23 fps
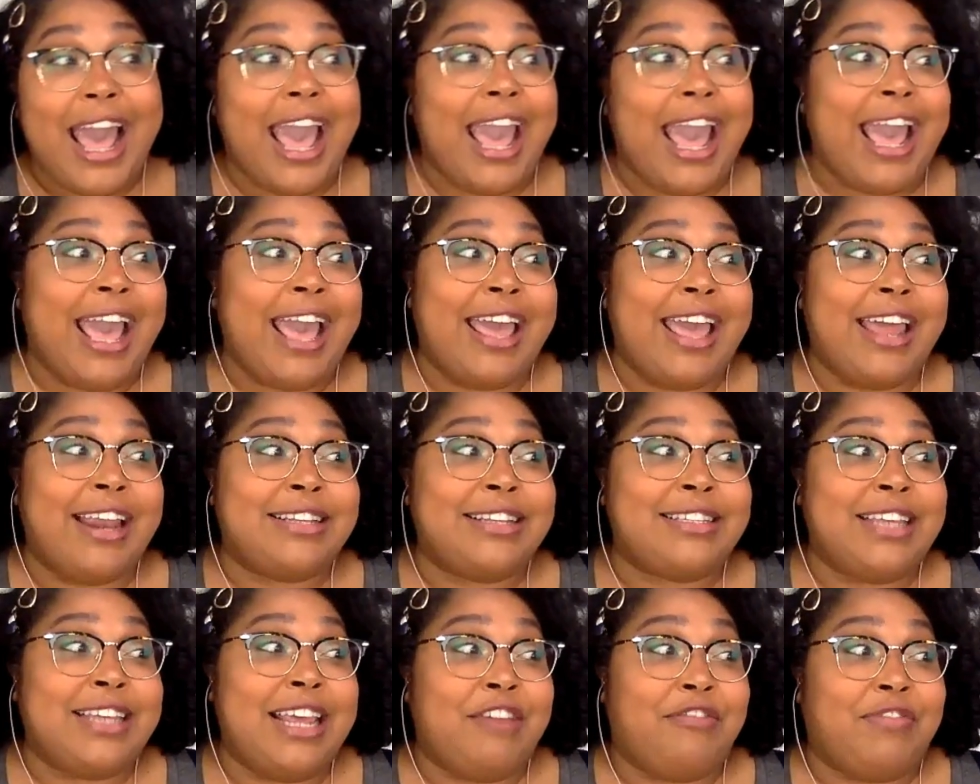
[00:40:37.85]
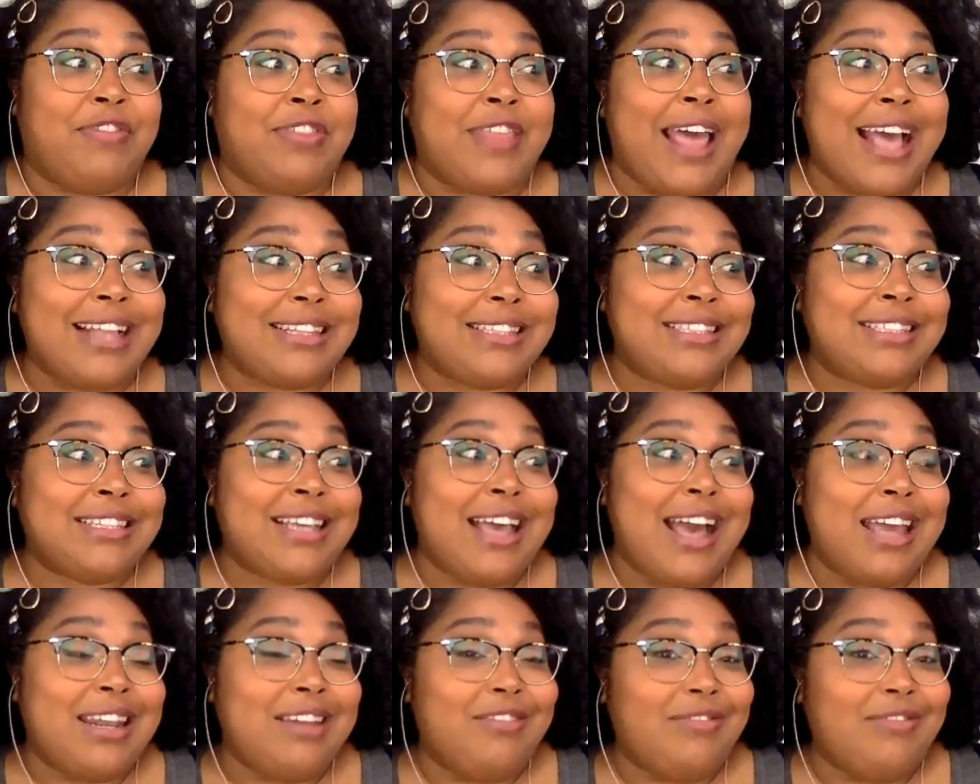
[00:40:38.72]
And right. that's
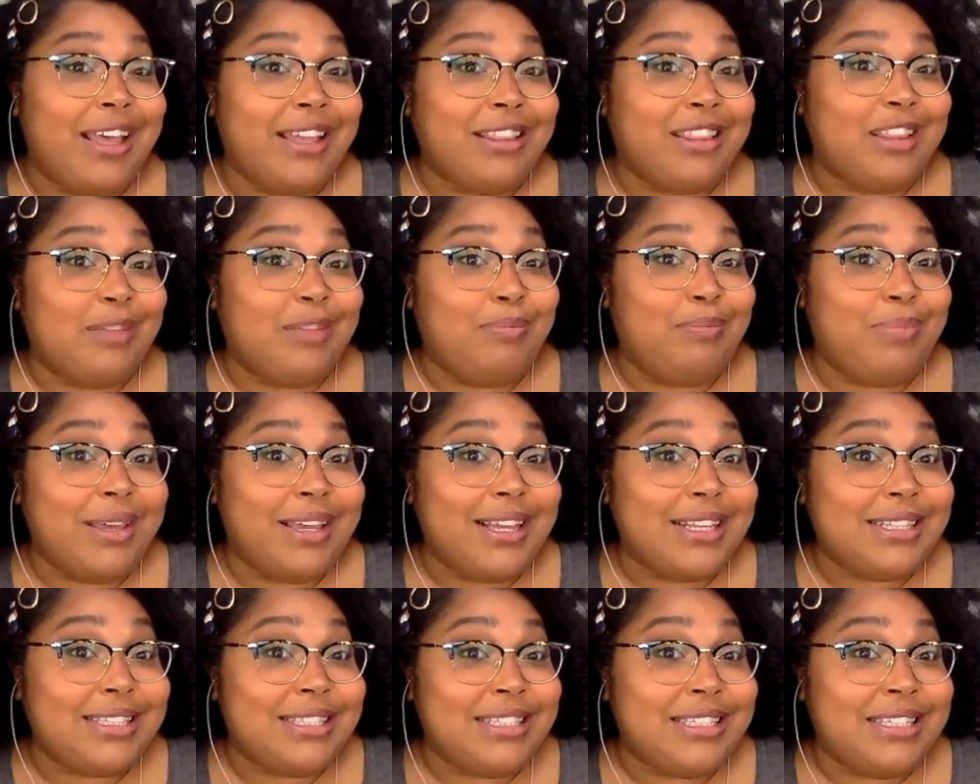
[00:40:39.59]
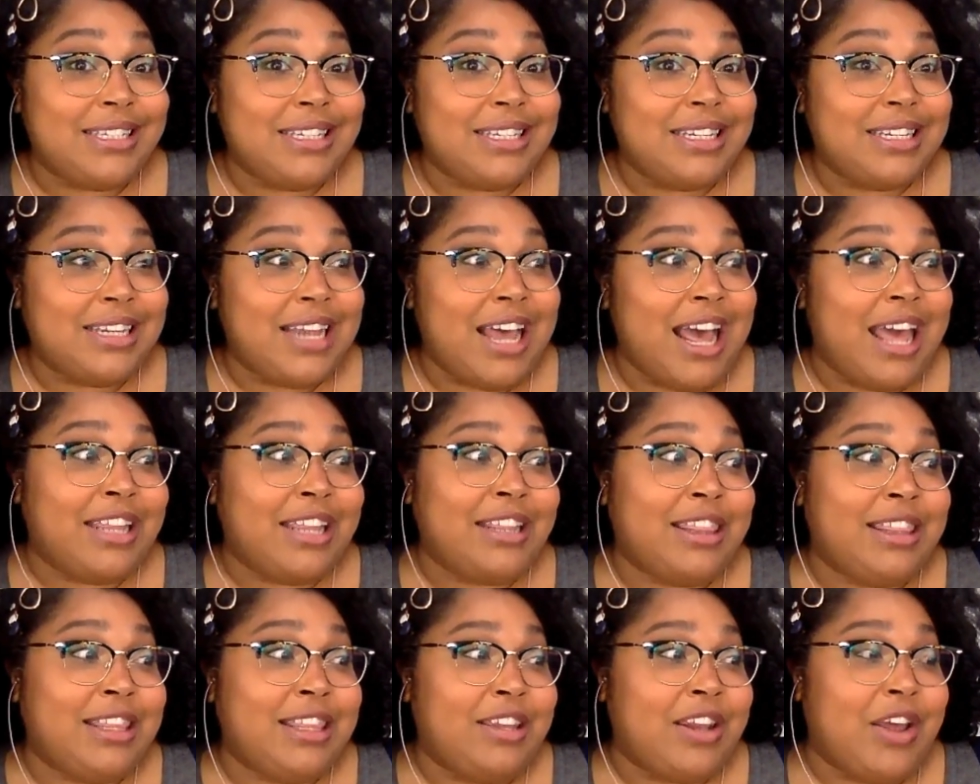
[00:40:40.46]
kind of like the biggest,
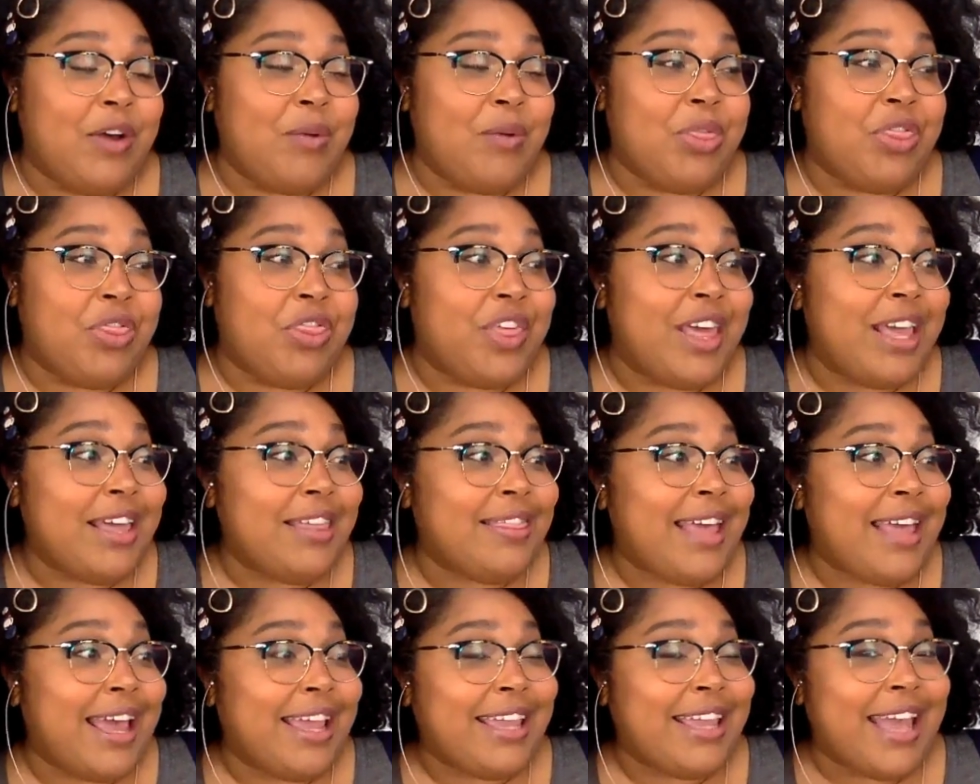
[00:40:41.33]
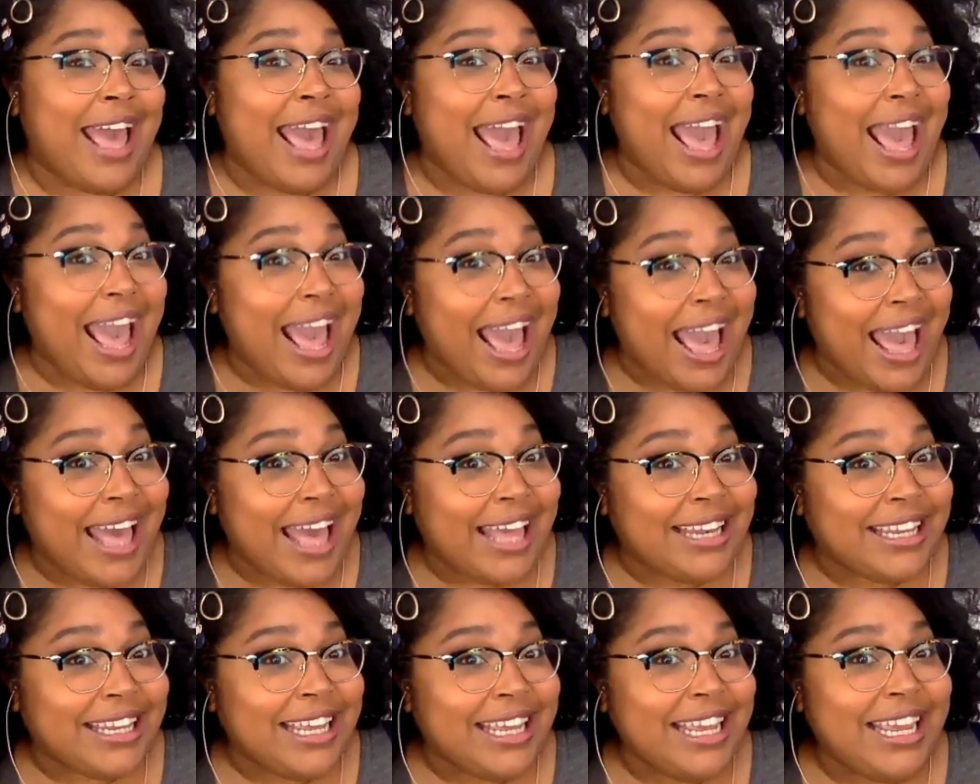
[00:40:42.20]
you know, thing that you
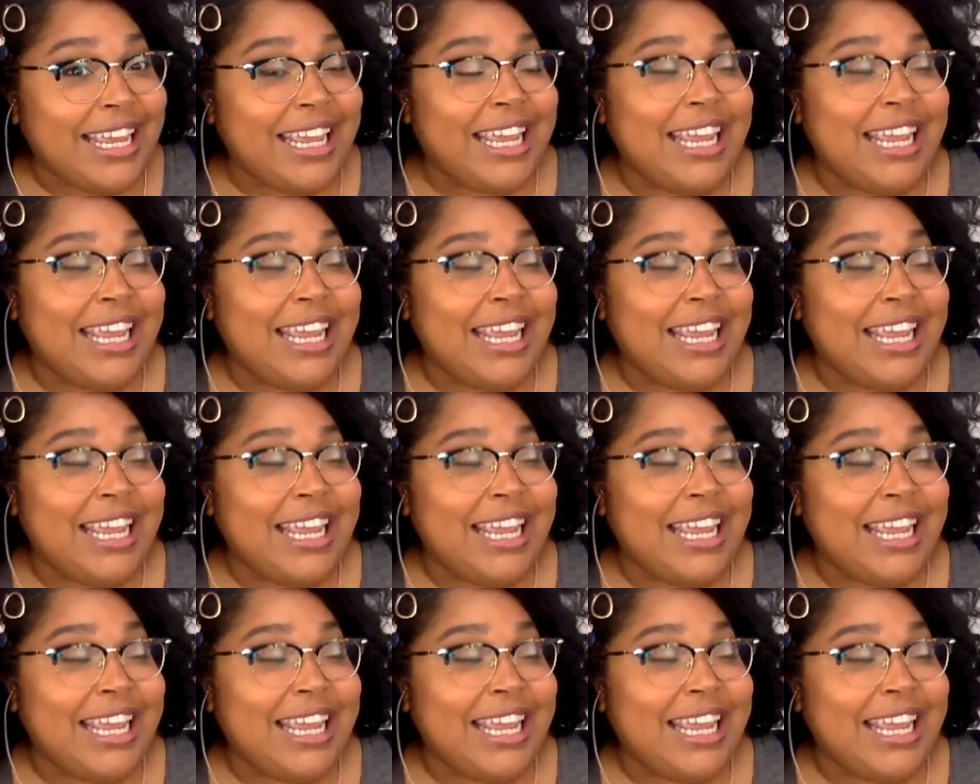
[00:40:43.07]
had.